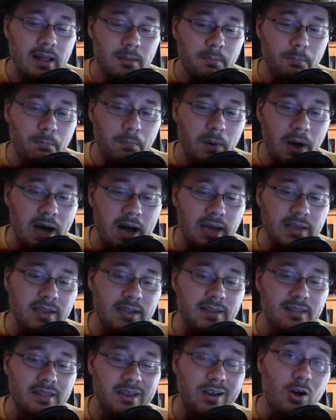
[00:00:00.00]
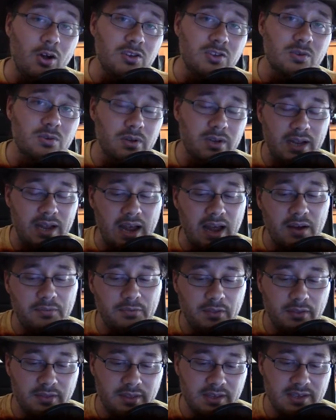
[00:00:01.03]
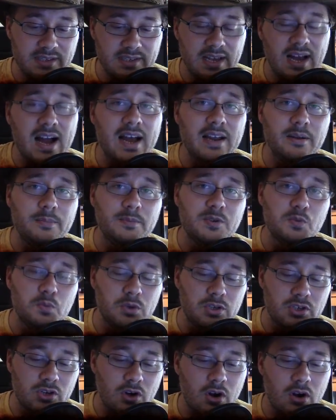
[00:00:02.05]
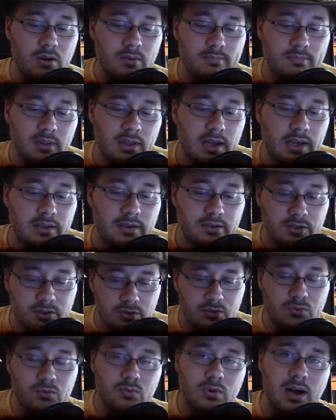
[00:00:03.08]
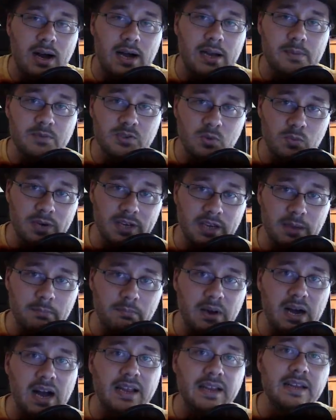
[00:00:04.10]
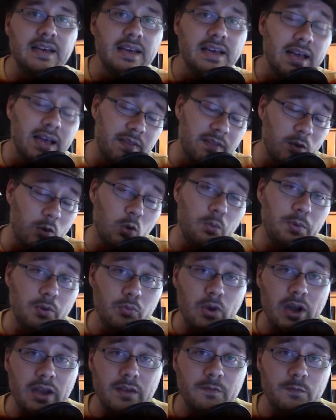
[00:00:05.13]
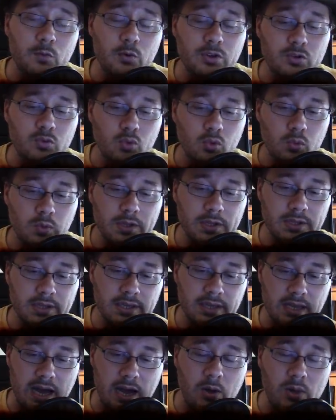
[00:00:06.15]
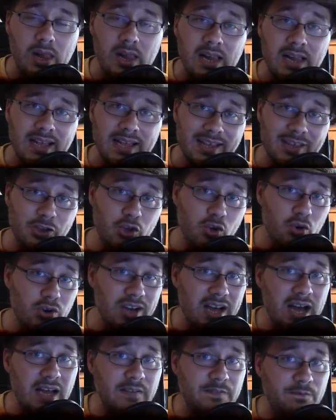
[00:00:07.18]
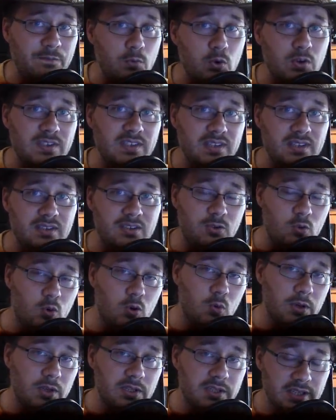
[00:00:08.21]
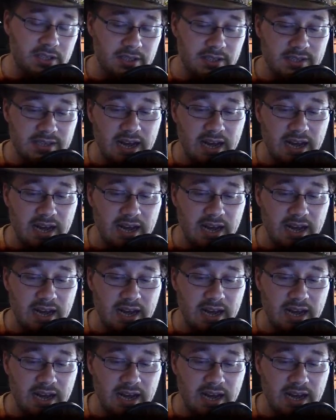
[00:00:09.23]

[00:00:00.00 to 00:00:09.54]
But they also going to have these items, which are like two items already combined, and they will be ready for dual wielding. Now, you're not forced into dual wielding these